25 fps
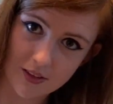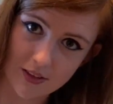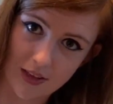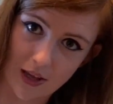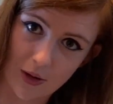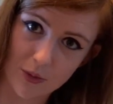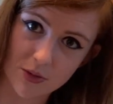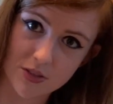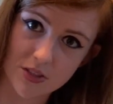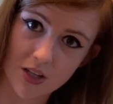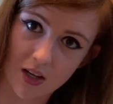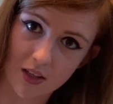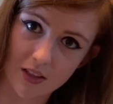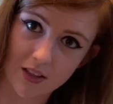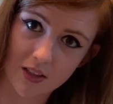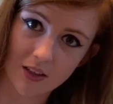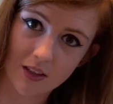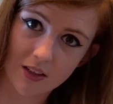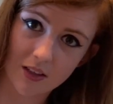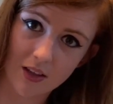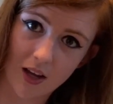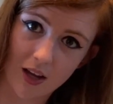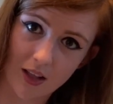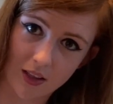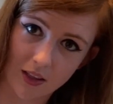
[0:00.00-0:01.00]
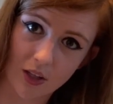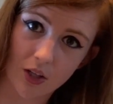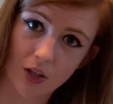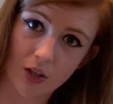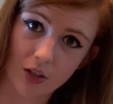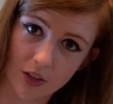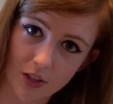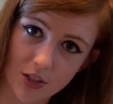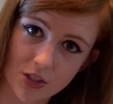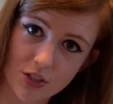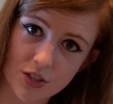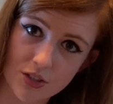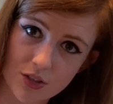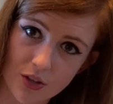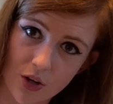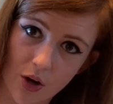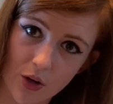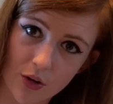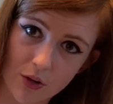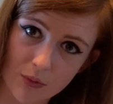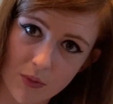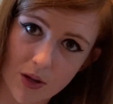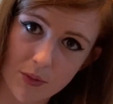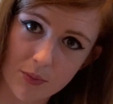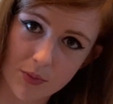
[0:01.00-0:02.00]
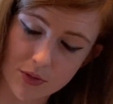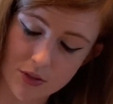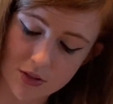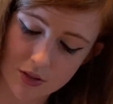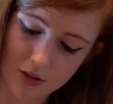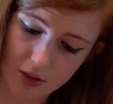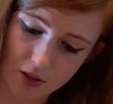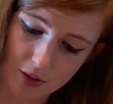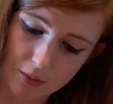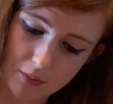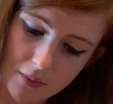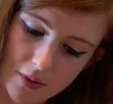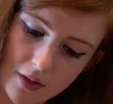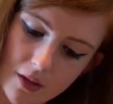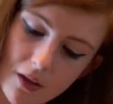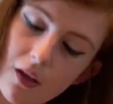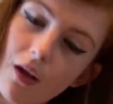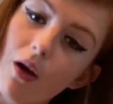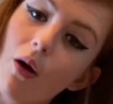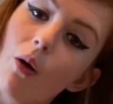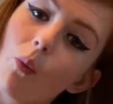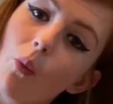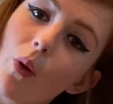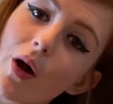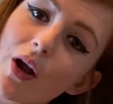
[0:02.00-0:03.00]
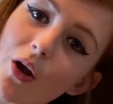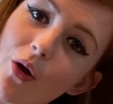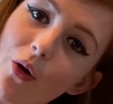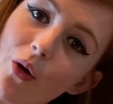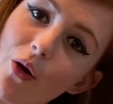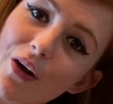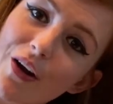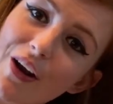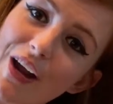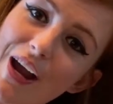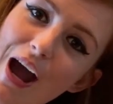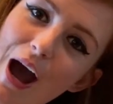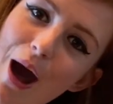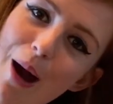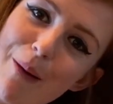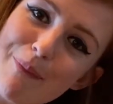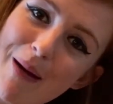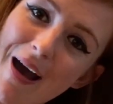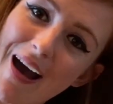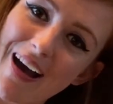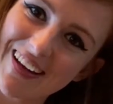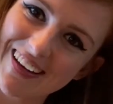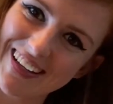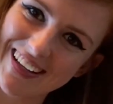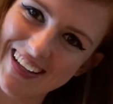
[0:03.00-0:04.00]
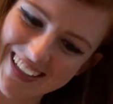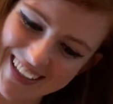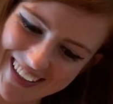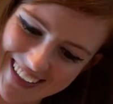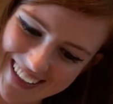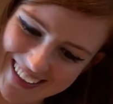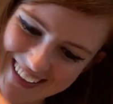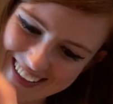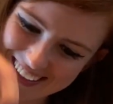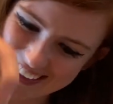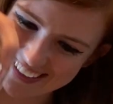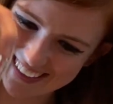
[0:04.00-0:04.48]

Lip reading: That was honey. I literally just called it maple syrup. 1/4 cup honey.